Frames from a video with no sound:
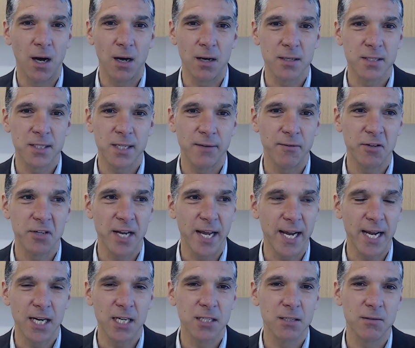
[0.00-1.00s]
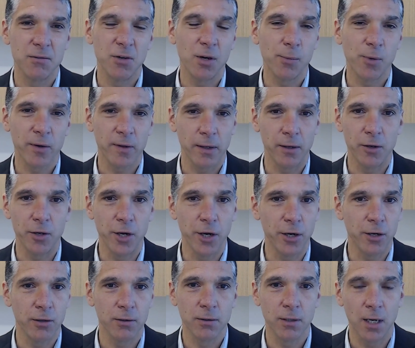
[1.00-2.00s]
seven, eight, no more than a
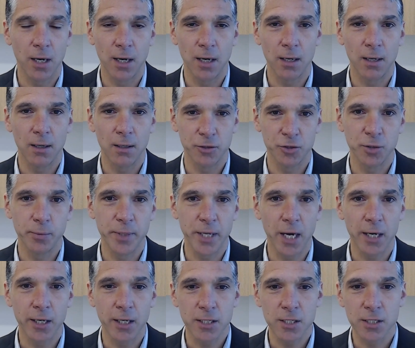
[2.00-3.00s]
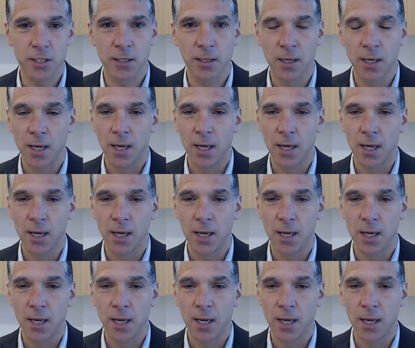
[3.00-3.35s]
year, to be honest.